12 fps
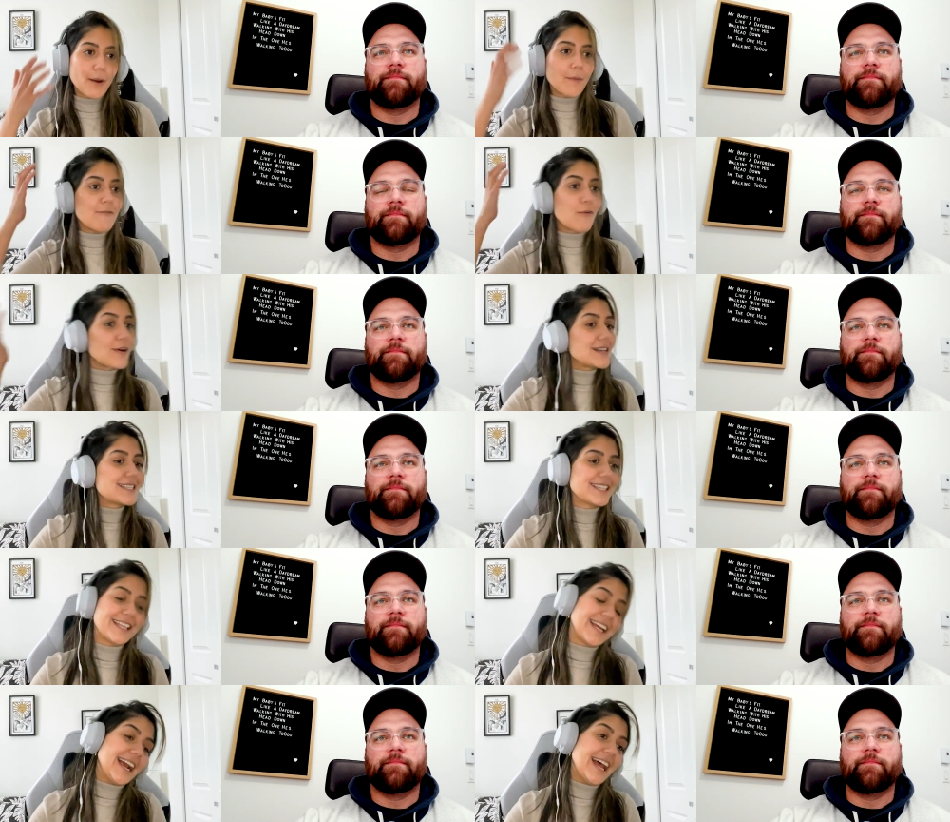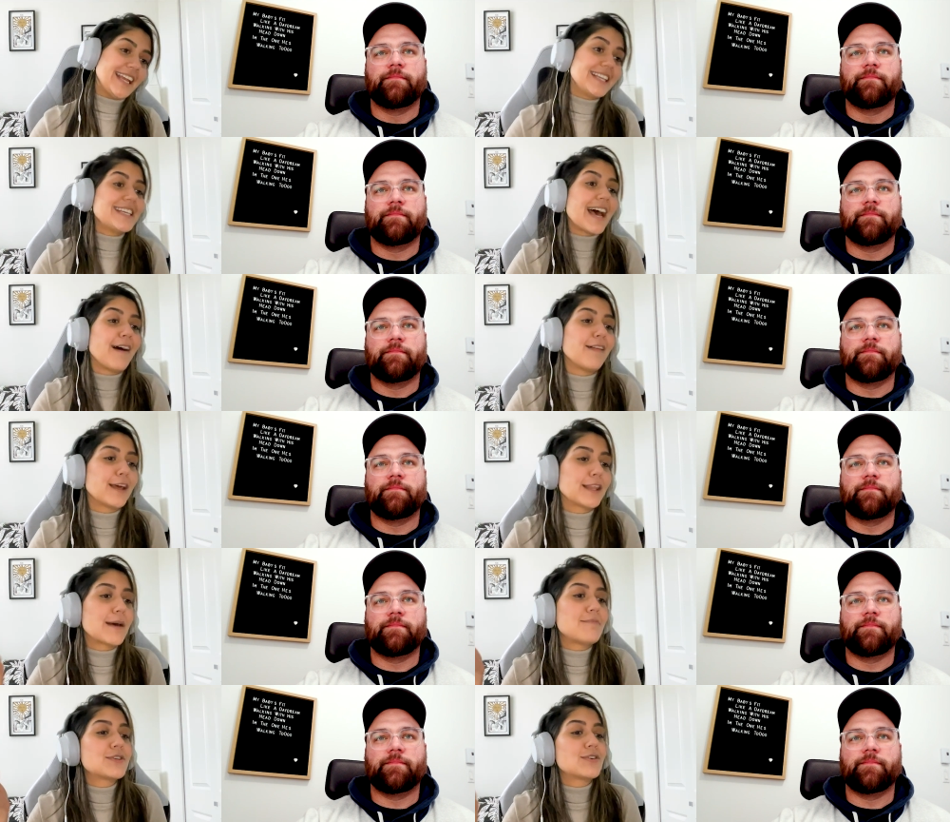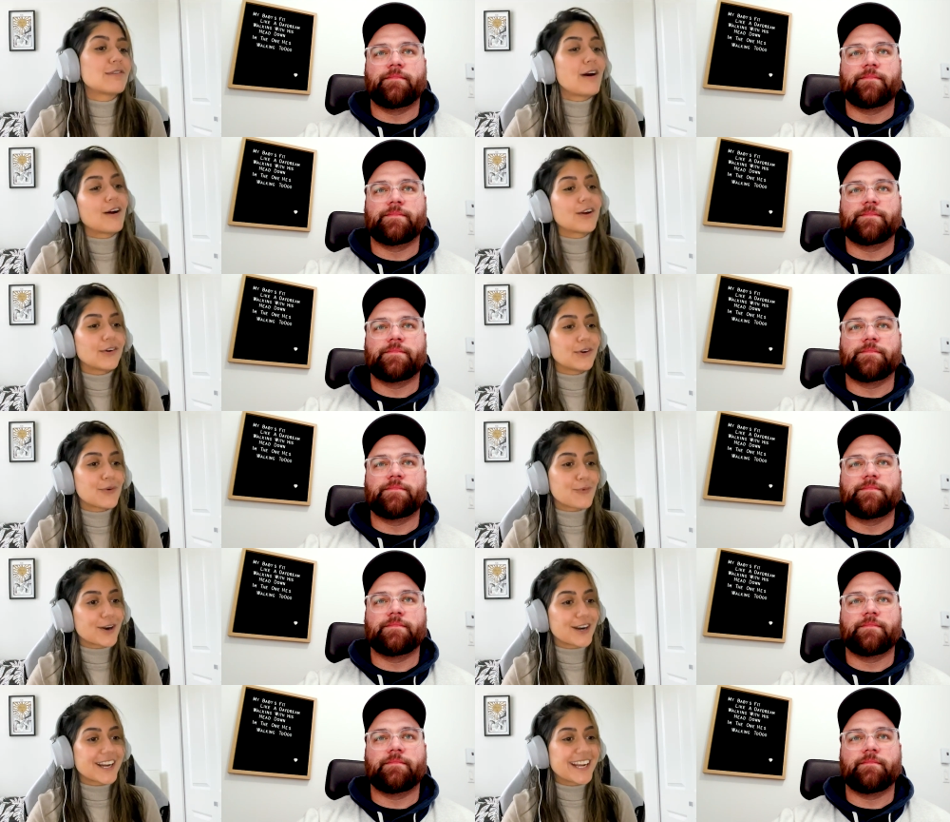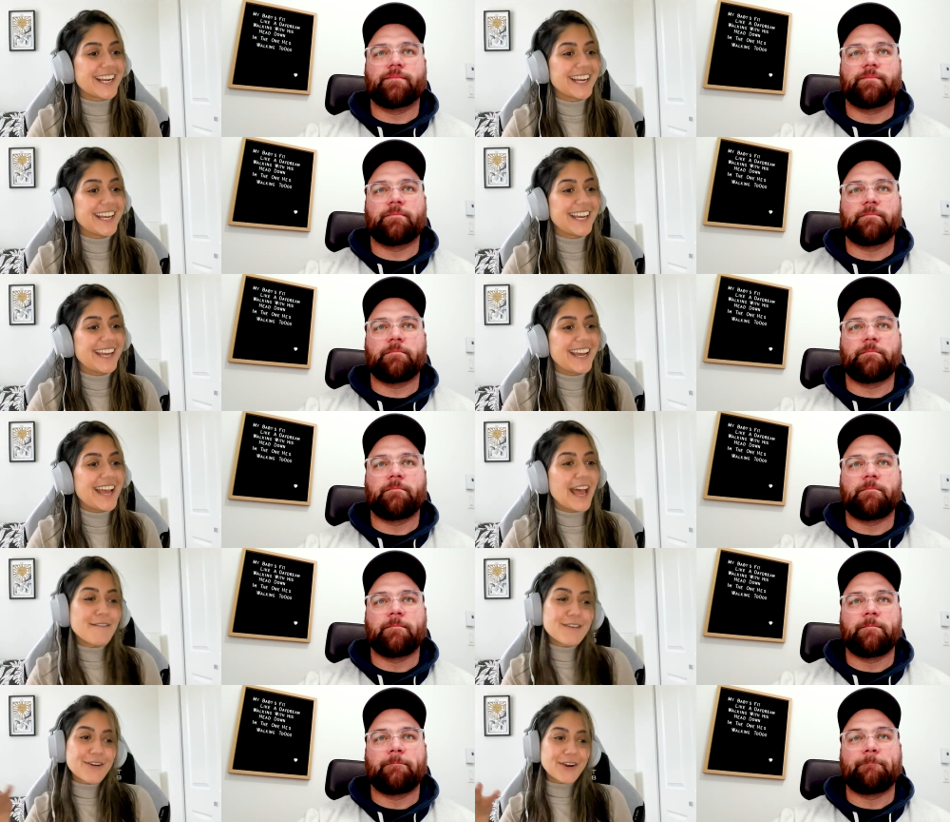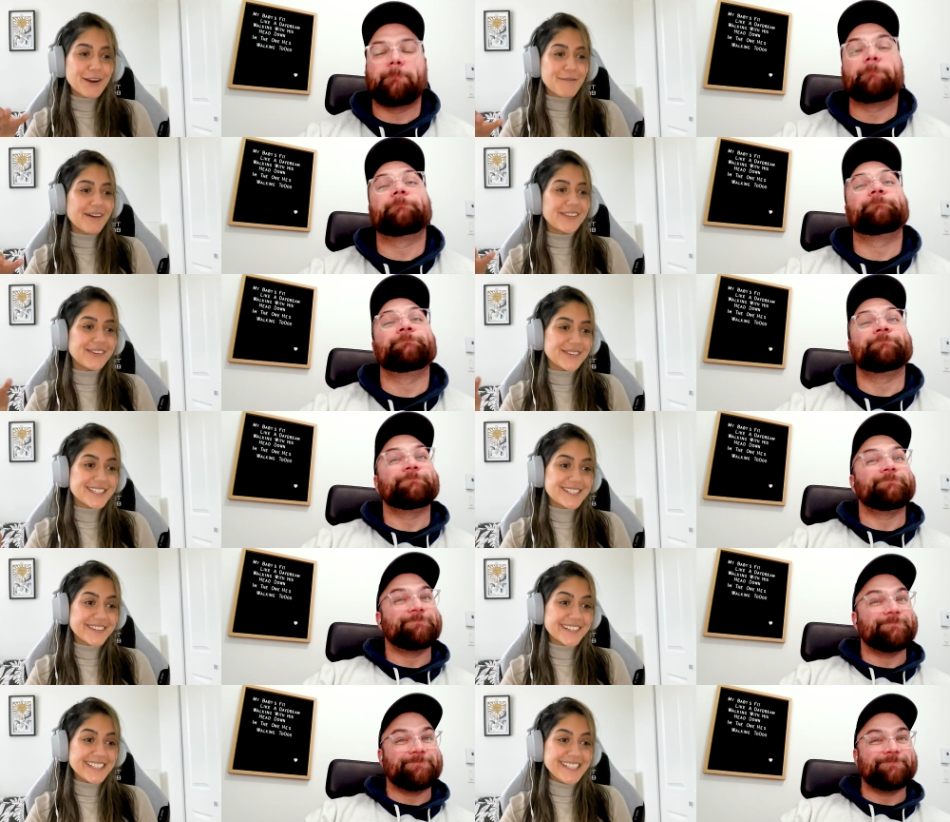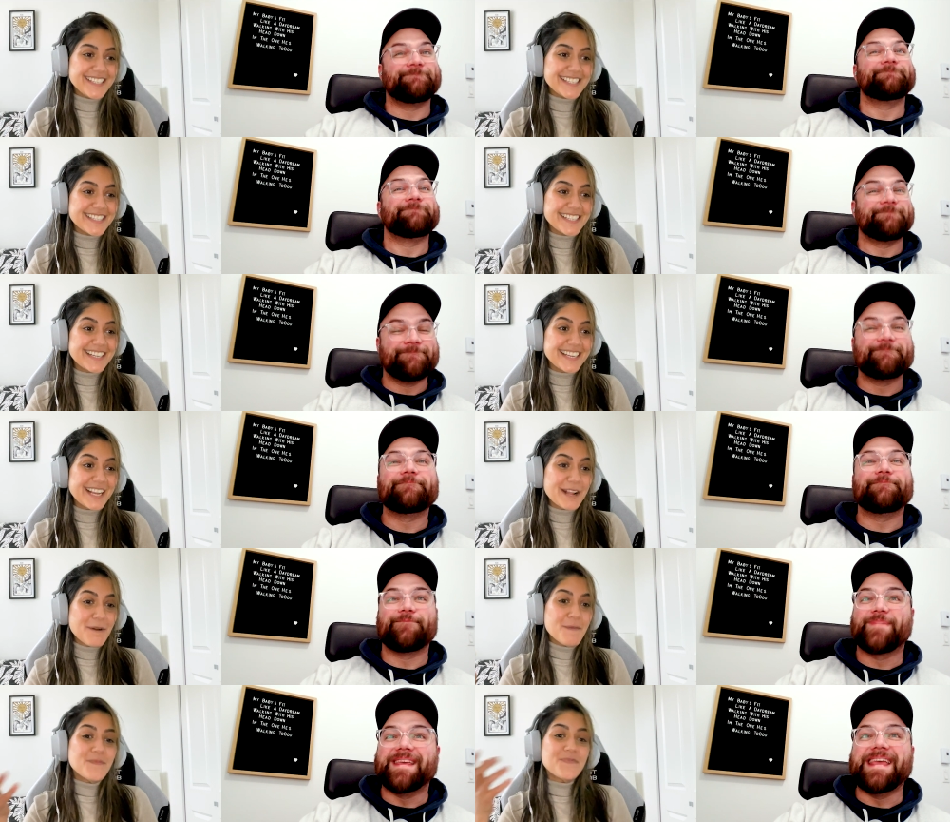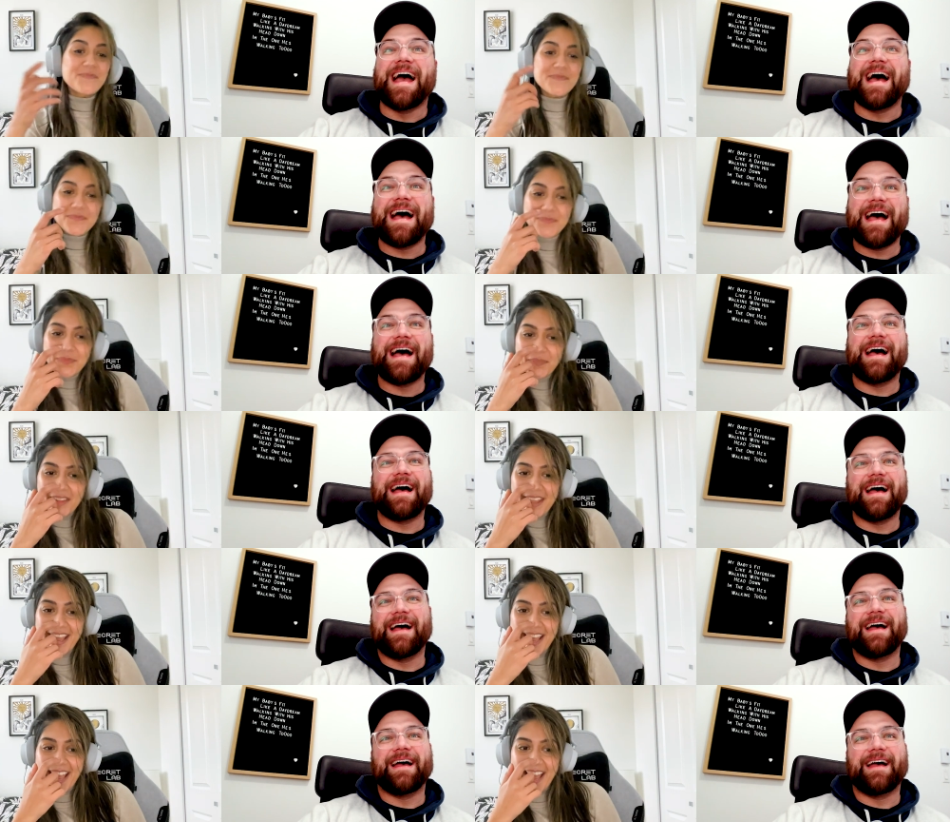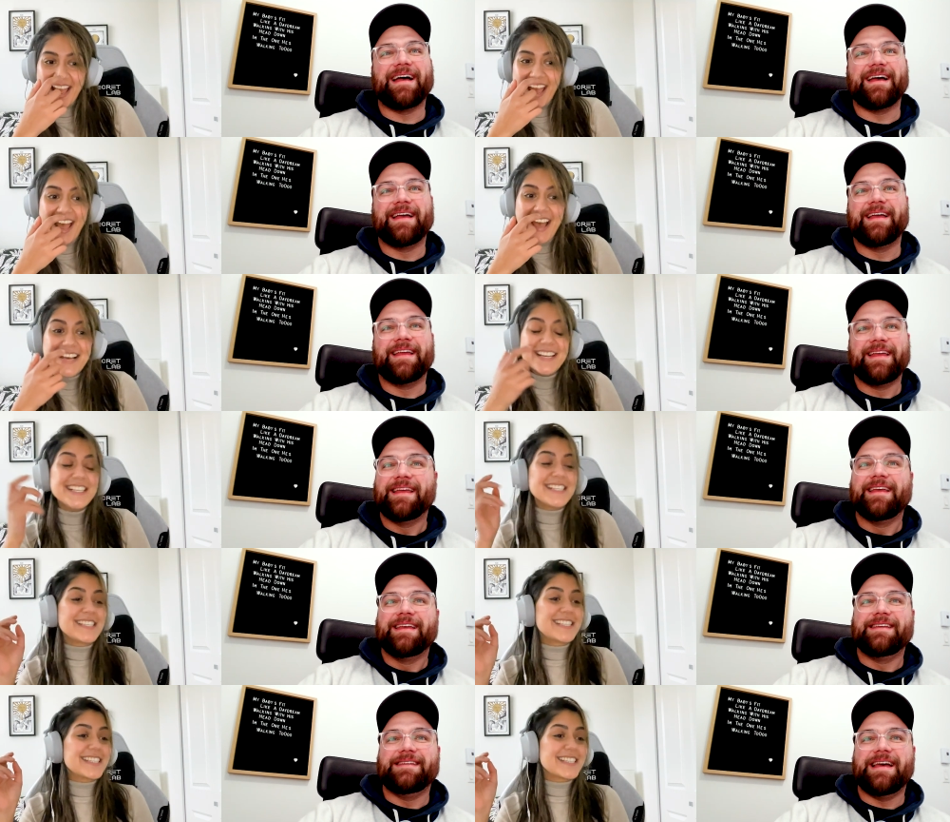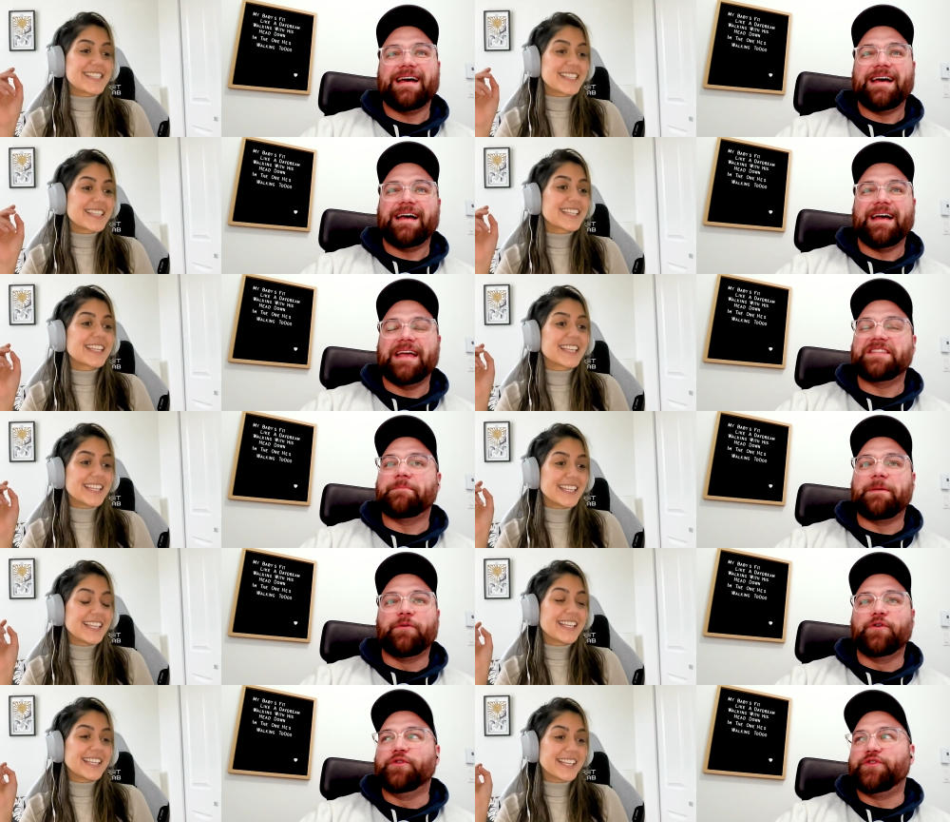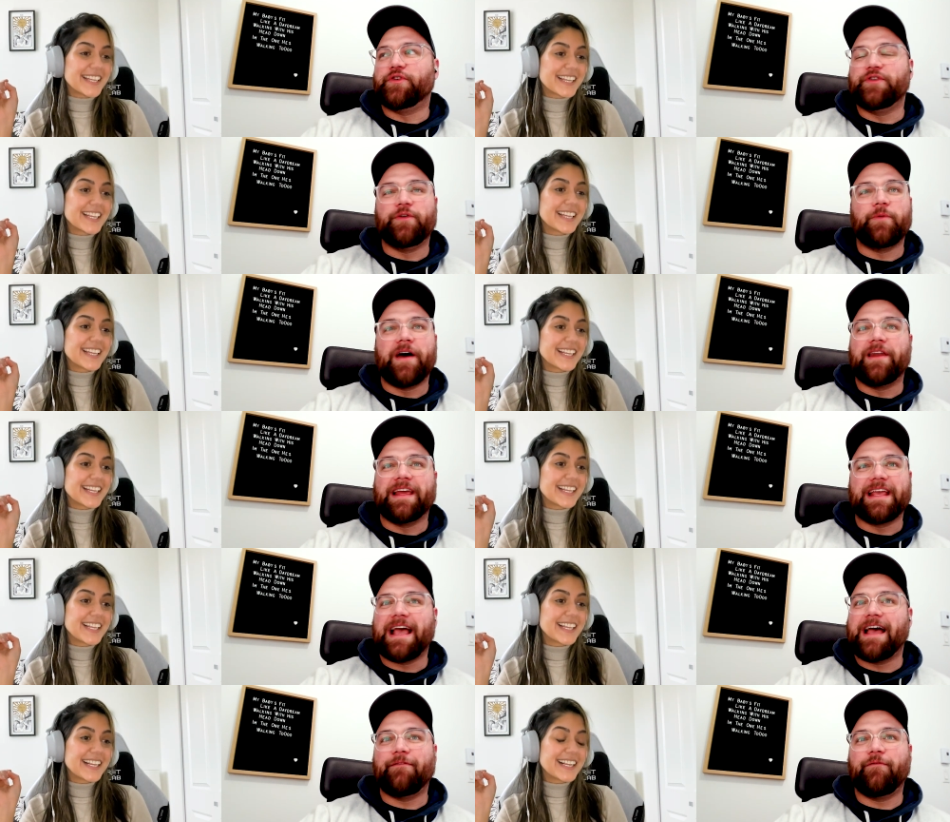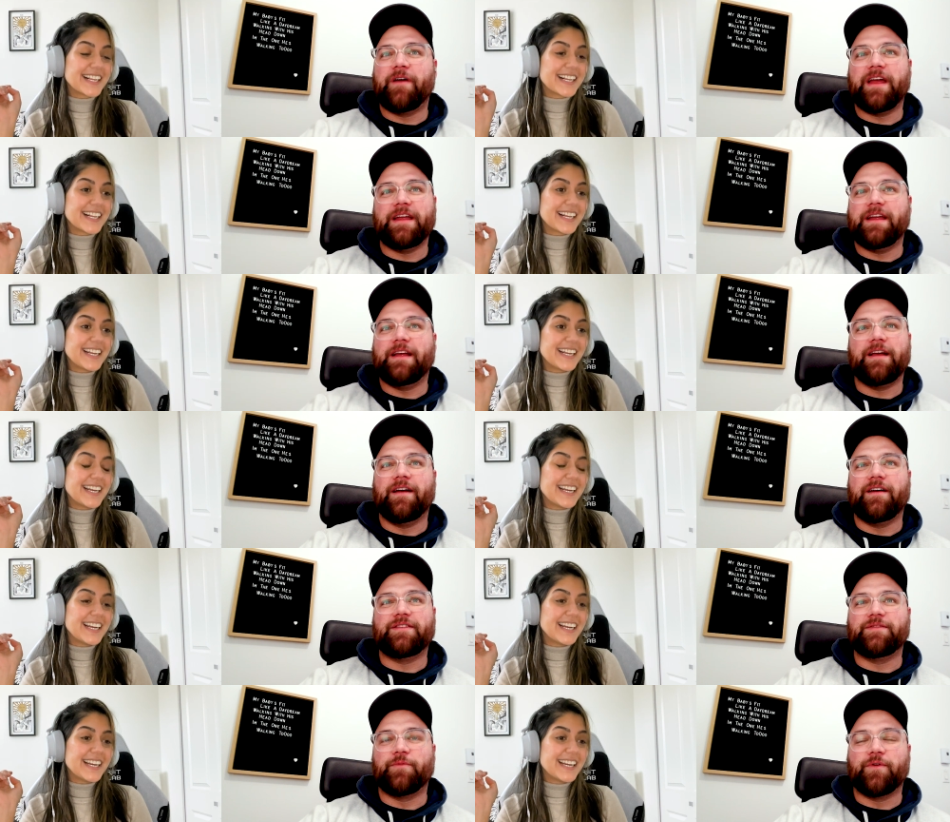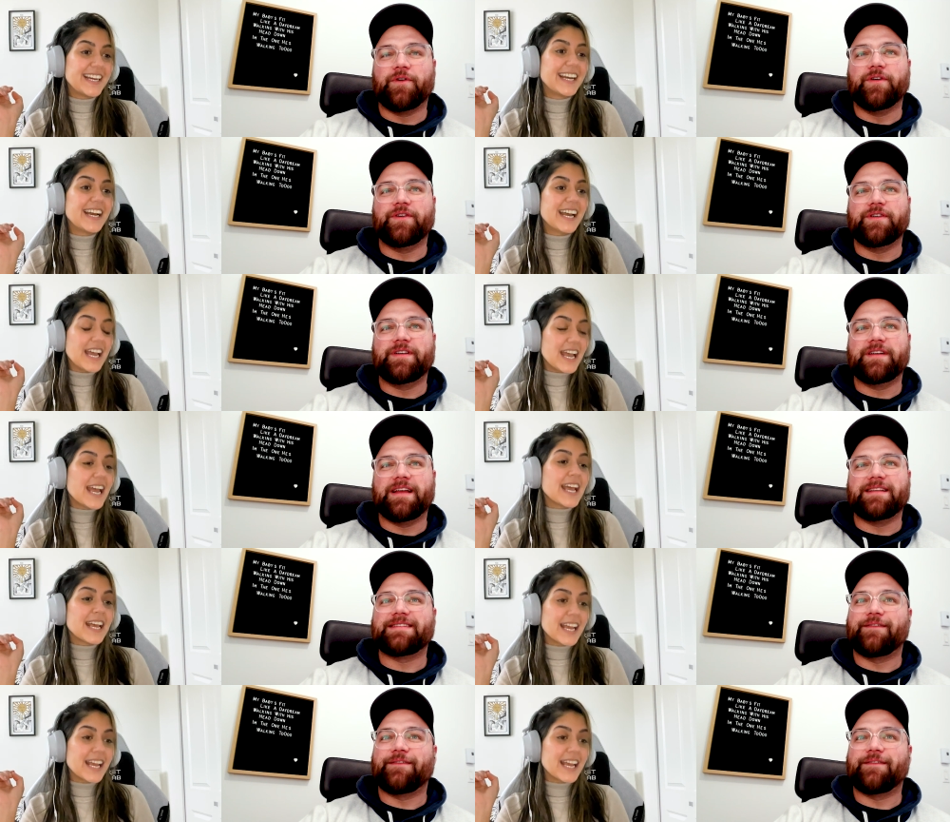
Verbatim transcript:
Speaker 1: voice in their head telling them to not go to work. Have you heard about those stories?
Speaker 2: Yeah. Yeah, and some people who turned around like halfway uh, to work and